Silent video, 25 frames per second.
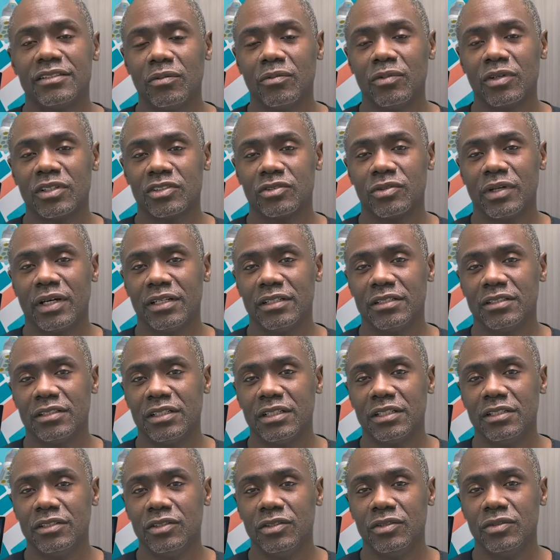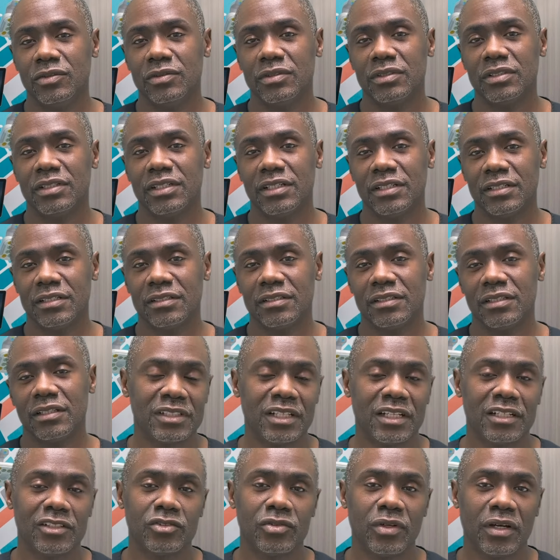so one strategy you can use is,
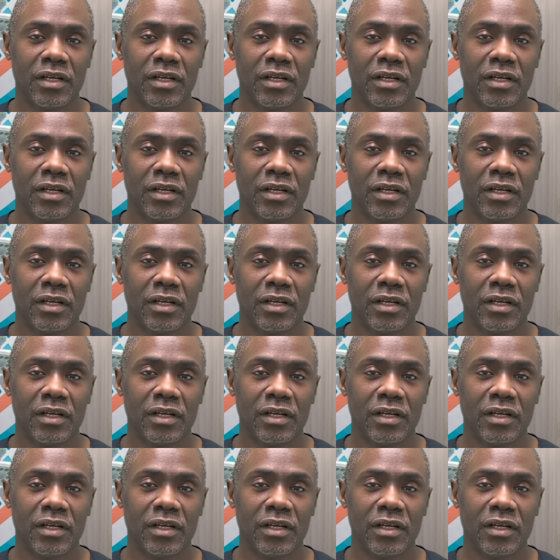instead of